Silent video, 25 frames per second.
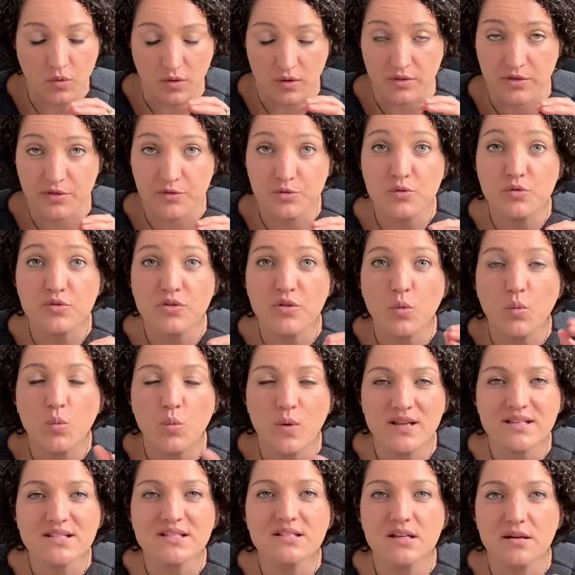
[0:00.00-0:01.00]
through the
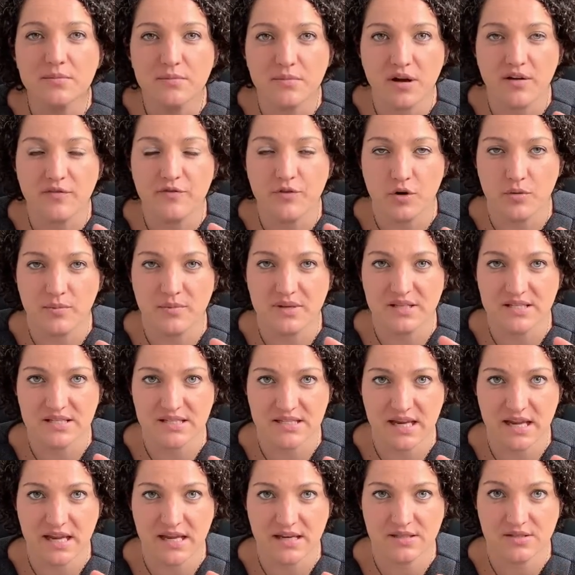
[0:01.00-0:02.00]
wisdom of your
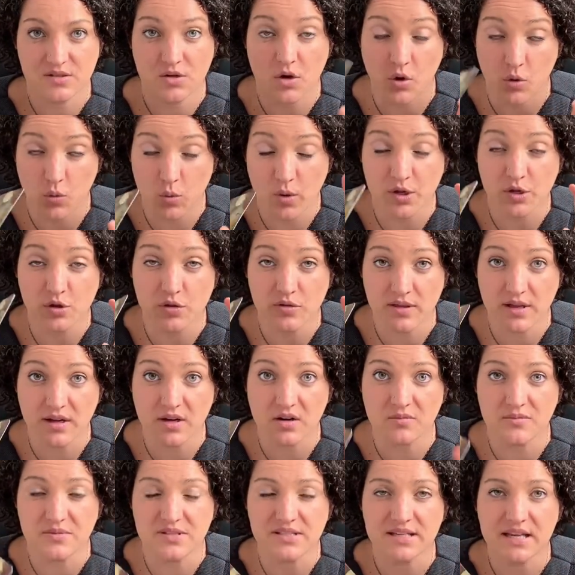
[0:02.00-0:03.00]
mistakes, or what you think
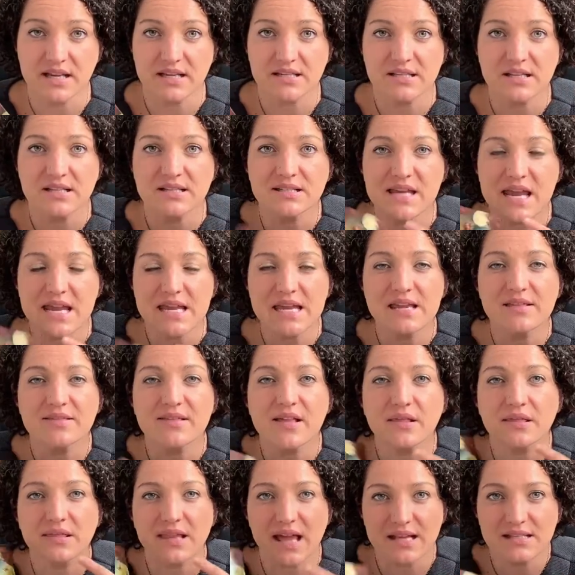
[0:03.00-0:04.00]
are mistakes, and taking the
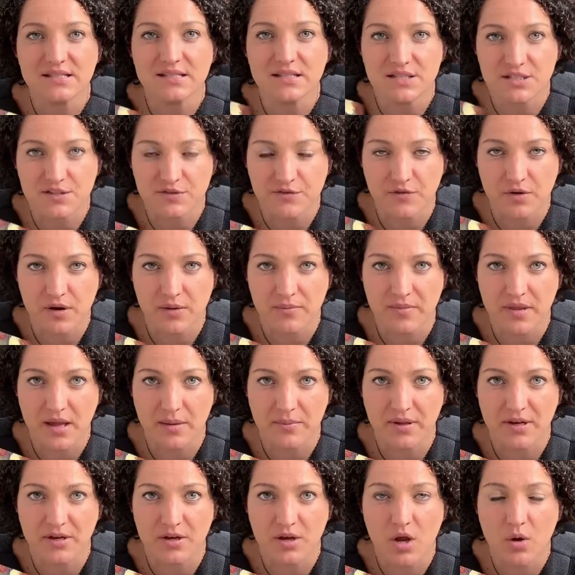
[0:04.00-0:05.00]
lessons from them
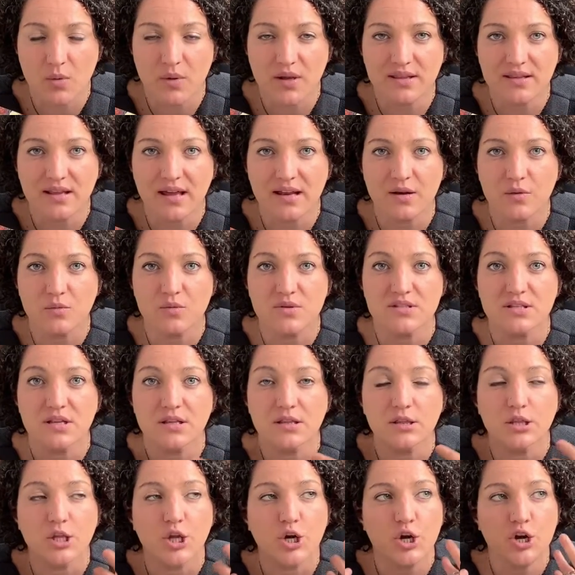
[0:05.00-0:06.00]
and knowing that it was a
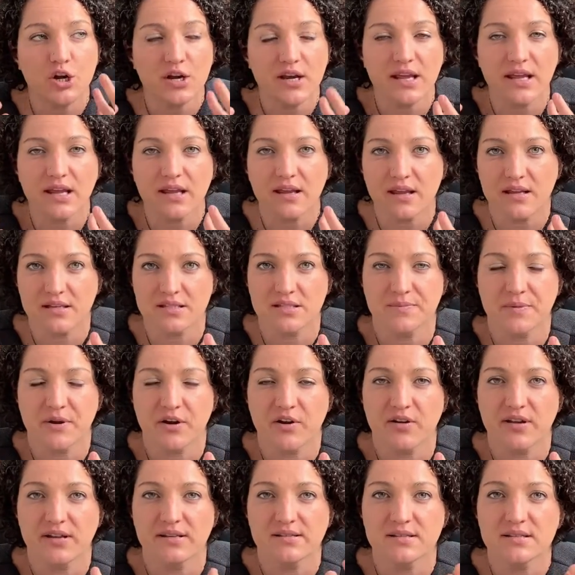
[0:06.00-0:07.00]
learning
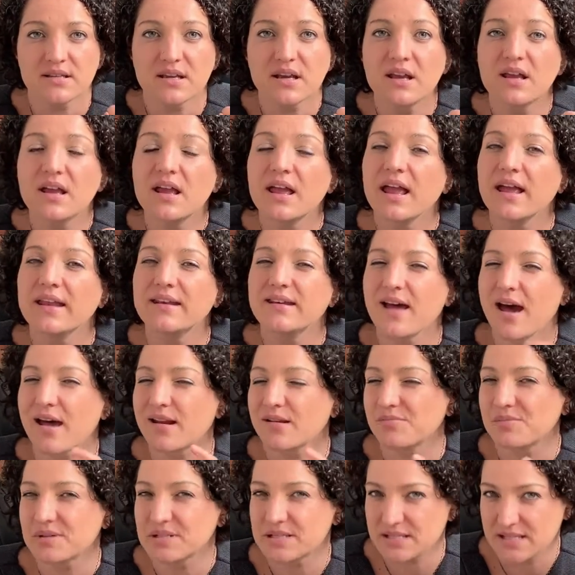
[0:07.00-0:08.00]
experience and not
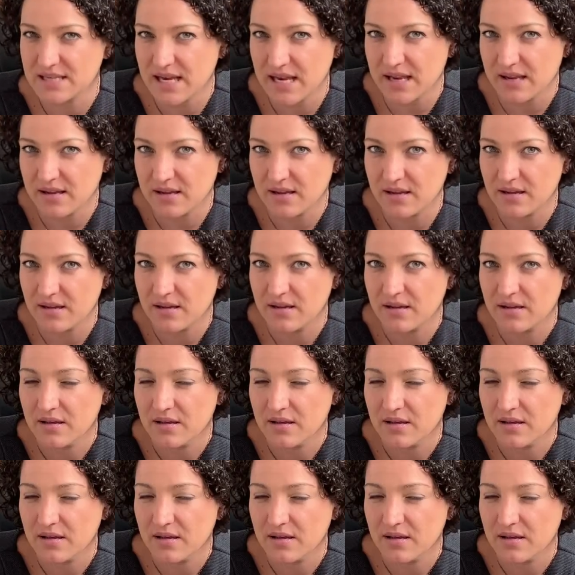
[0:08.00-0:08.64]
a mistake.